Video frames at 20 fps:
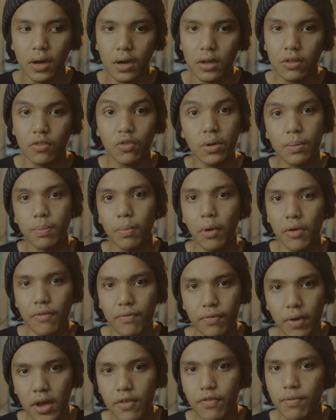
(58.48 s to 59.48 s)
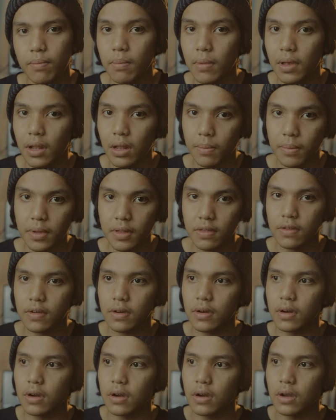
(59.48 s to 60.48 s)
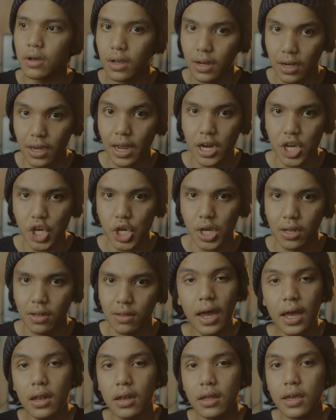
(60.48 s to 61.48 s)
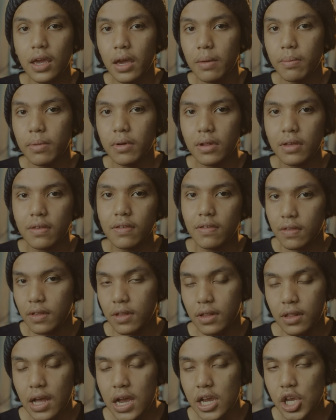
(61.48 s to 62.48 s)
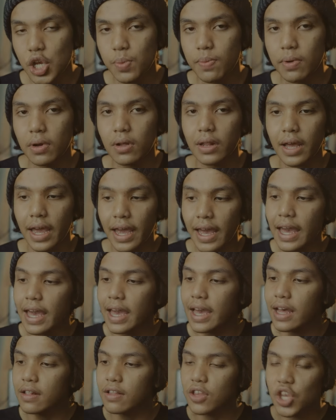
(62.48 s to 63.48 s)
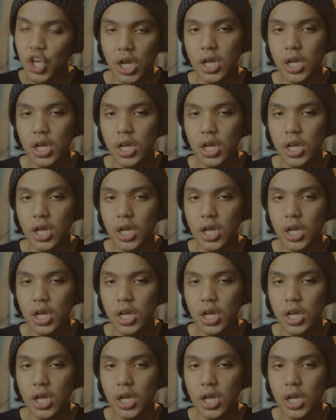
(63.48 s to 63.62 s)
a 3.5 millimeter connection. And the cable is detachable and